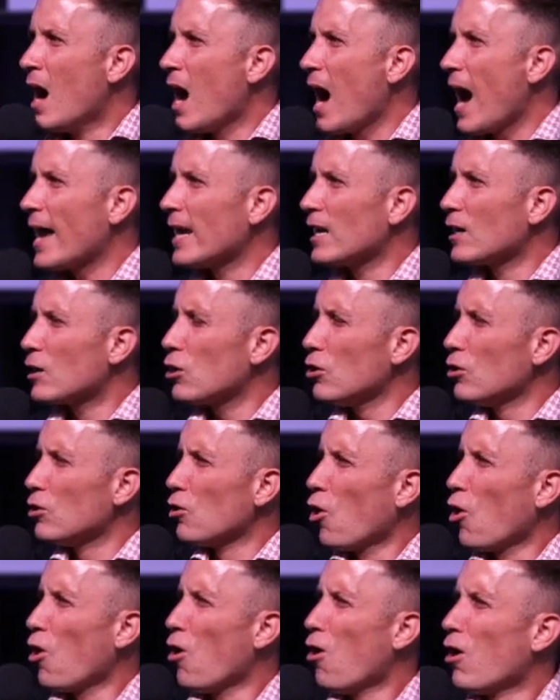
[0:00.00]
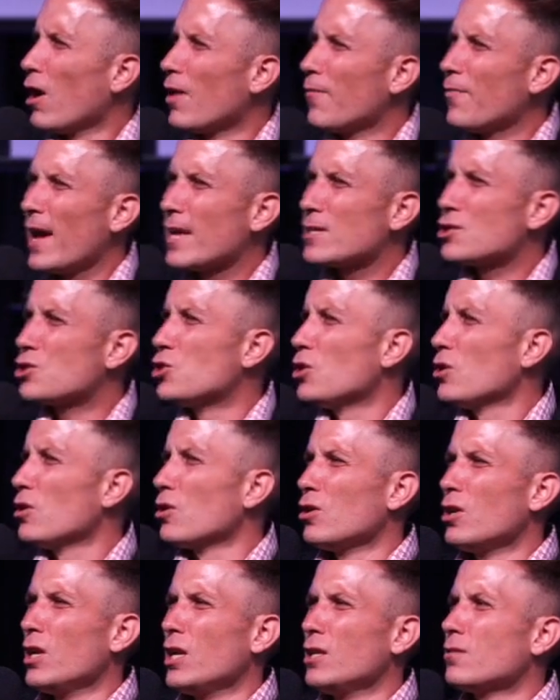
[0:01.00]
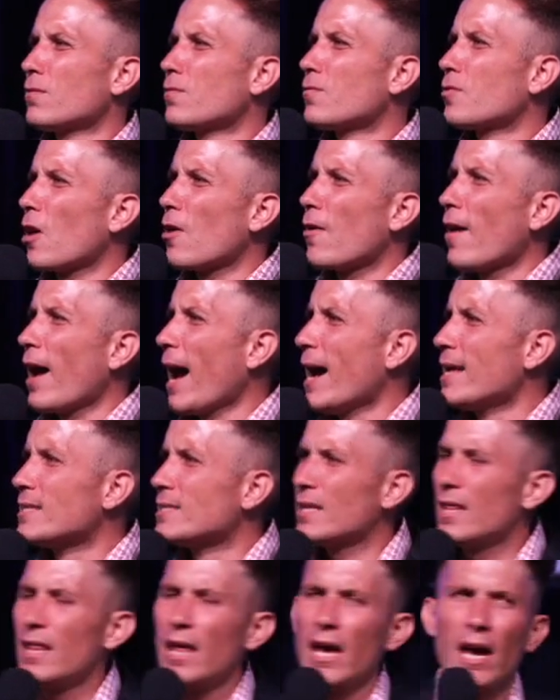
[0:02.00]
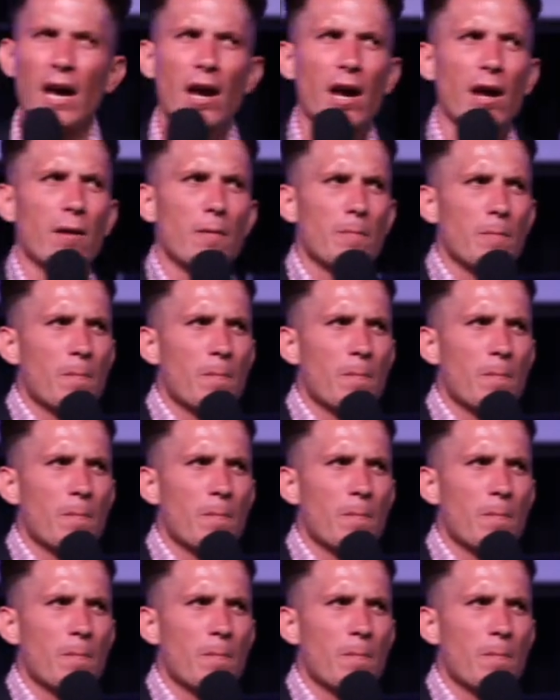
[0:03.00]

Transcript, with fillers: I include all. If that's you, you need to throw your hands in the air.